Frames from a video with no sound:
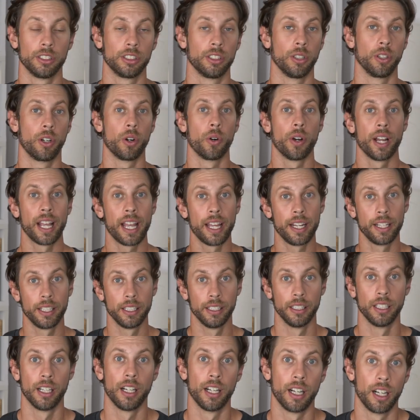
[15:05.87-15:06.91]
So go ahead
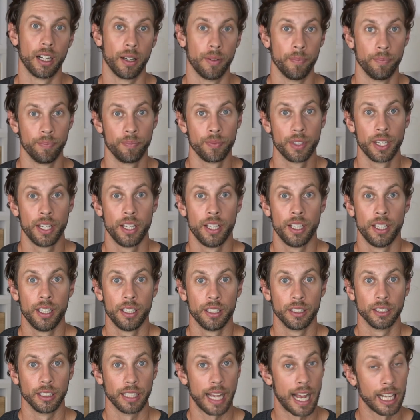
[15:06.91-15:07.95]
and
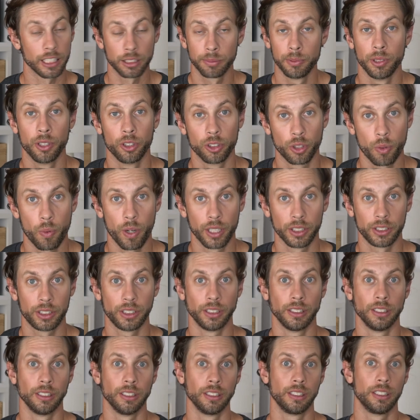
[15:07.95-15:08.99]
ask me those
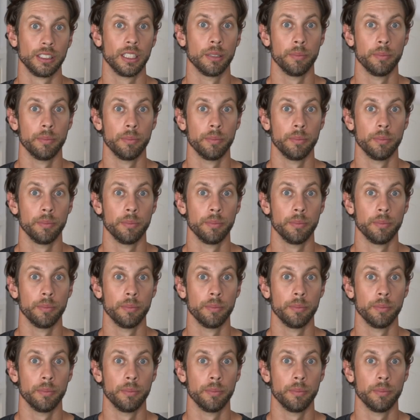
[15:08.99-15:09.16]
questions,